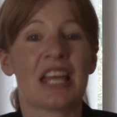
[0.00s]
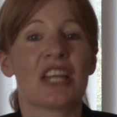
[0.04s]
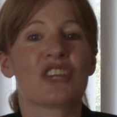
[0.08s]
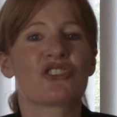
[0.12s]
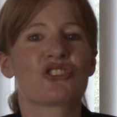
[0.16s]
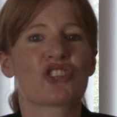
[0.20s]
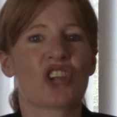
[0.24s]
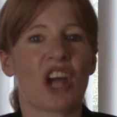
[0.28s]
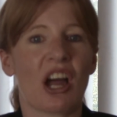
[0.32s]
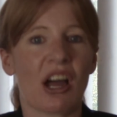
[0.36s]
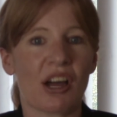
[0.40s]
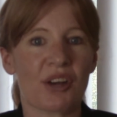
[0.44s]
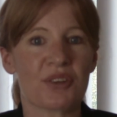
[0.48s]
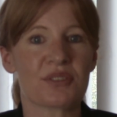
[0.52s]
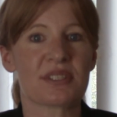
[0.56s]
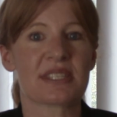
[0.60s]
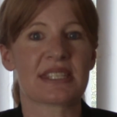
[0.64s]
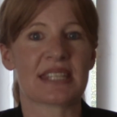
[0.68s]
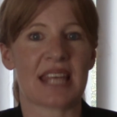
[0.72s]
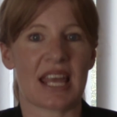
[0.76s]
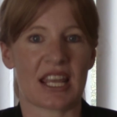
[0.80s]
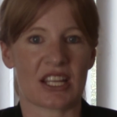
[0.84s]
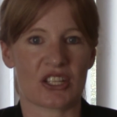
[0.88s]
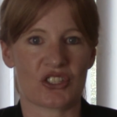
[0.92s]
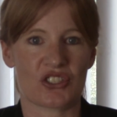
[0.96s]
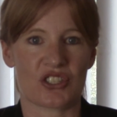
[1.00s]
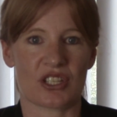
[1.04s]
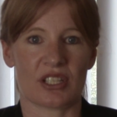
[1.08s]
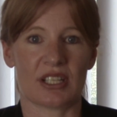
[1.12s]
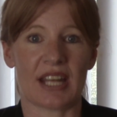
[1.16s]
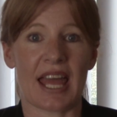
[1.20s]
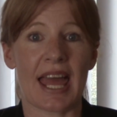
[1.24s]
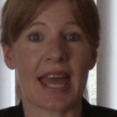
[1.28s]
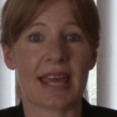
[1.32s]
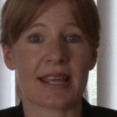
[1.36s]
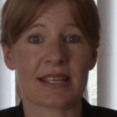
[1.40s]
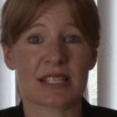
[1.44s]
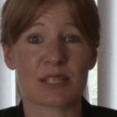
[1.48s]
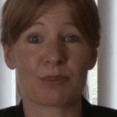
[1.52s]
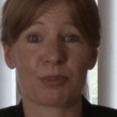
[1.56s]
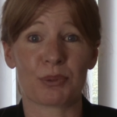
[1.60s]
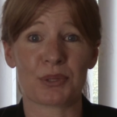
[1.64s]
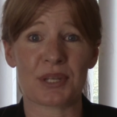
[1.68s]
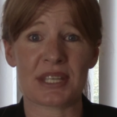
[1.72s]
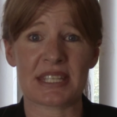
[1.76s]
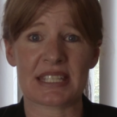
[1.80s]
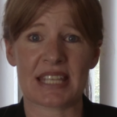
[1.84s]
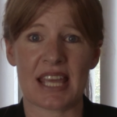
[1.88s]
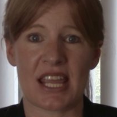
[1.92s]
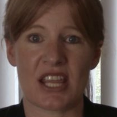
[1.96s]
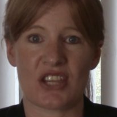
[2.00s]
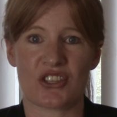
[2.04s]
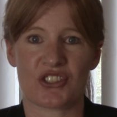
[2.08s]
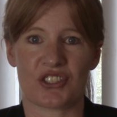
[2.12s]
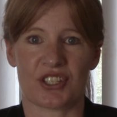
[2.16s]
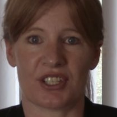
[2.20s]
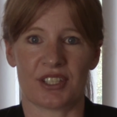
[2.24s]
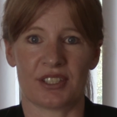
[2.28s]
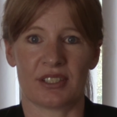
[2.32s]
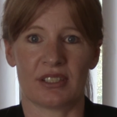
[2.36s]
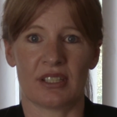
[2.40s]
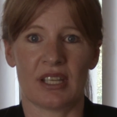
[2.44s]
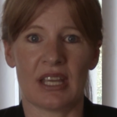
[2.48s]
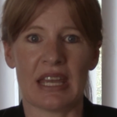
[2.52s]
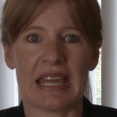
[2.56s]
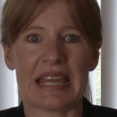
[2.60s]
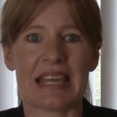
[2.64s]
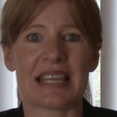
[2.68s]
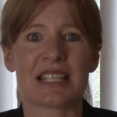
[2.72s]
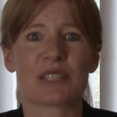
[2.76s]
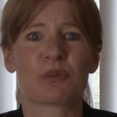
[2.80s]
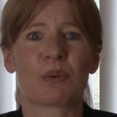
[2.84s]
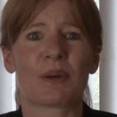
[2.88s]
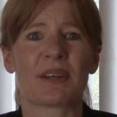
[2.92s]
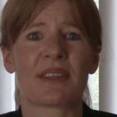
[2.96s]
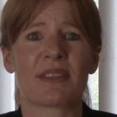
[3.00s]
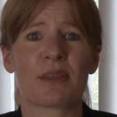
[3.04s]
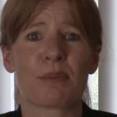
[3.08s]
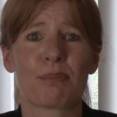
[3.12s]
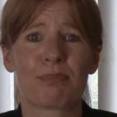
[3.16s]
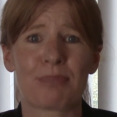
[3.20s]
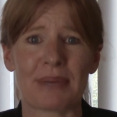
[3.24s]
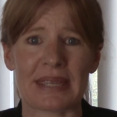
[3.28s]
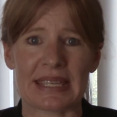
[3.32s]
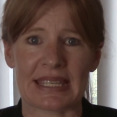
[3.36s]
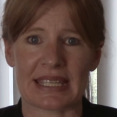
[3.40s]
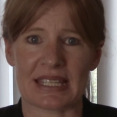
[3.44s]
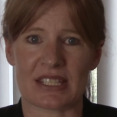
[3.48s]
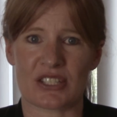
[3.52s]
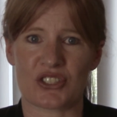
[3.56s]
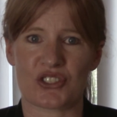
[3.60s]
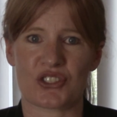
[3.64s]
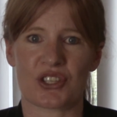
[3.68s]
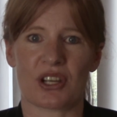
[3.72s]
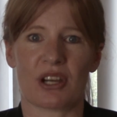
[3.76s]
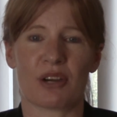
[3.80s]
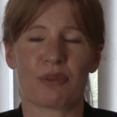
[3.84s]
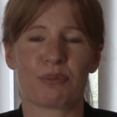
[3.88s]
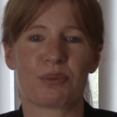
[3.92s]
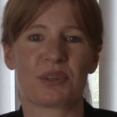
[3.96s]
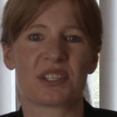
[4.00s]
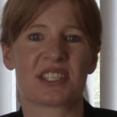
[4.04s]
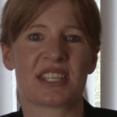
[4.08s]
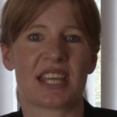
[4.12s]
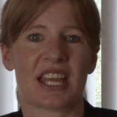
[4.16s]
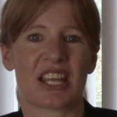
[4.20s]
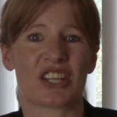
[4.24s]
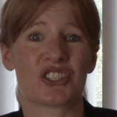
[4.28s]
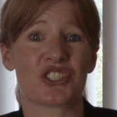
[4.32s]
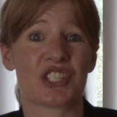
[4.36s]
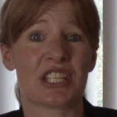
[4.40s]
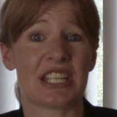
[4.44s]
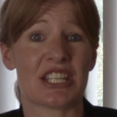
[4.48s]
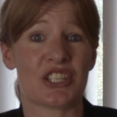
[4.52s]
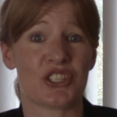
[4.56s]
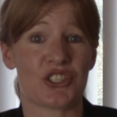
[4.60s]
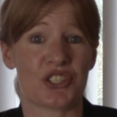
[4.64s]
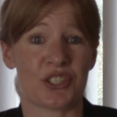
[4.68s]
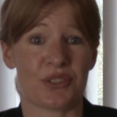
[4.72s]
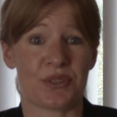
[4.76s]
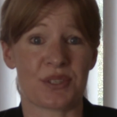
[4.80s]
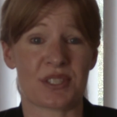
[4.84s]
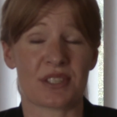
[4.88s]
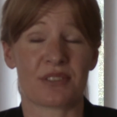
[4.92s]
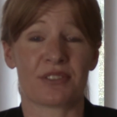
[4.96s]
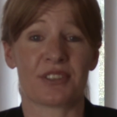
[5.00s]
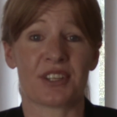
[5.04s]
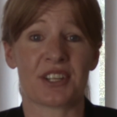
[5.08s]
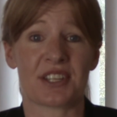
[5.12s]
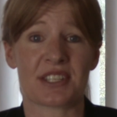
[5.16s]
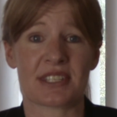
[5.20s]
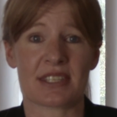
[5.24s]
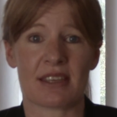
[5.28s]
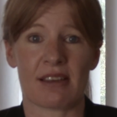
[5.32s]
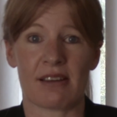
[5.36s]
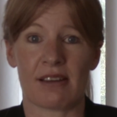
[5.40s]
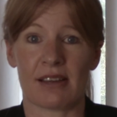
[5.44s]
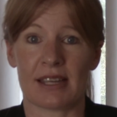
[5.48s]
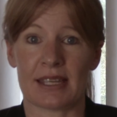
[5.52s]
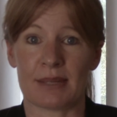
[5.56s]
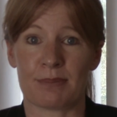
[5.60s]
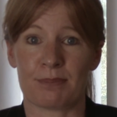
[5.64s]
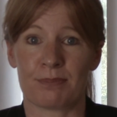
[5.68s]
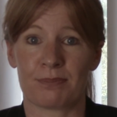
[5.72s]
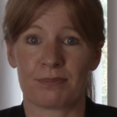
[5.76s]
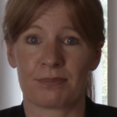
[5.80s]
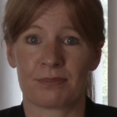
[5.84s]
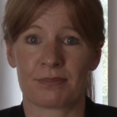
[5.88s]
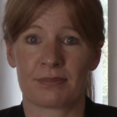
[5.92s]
Child sexual exploitation is one of the biggest child protection issues of our time.